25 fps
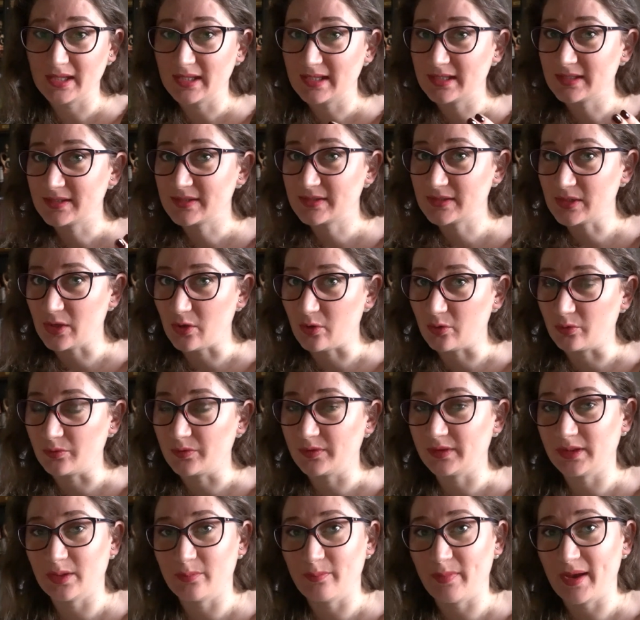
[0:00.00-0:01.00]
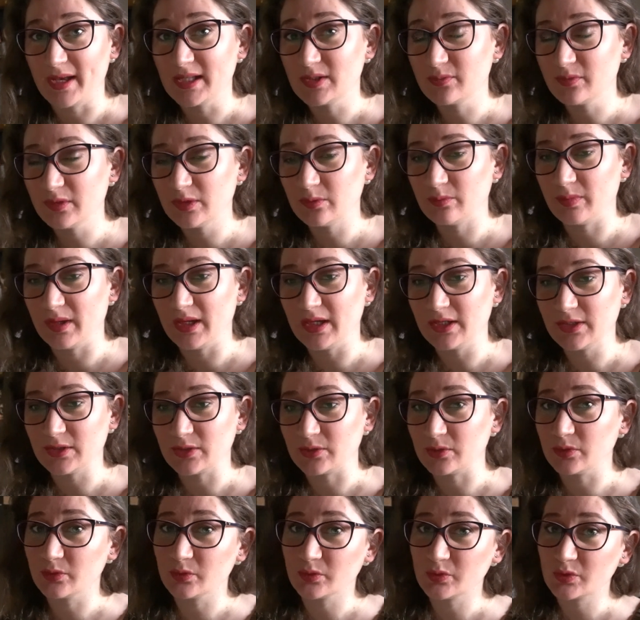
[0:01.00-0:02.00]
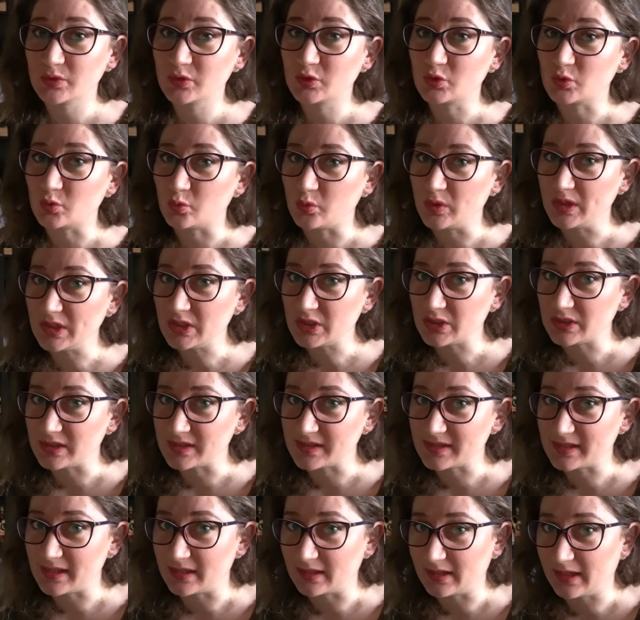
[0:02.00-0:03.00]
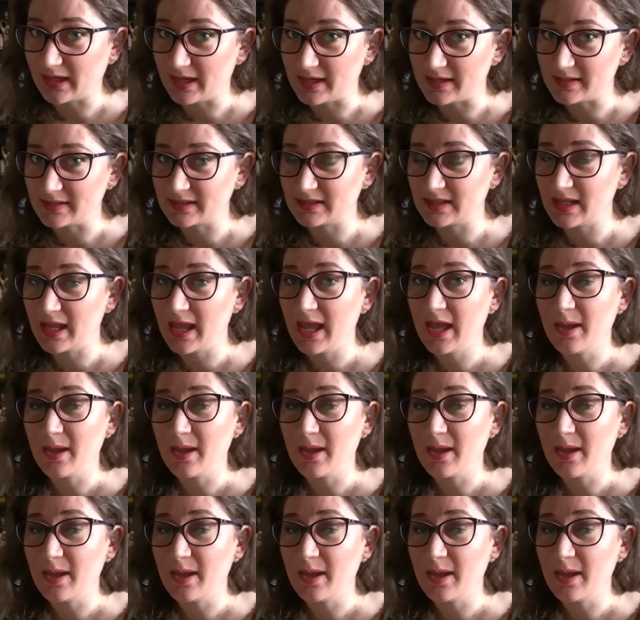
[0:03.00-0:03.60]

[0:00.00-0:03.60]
So, the best would be to switch the staircase.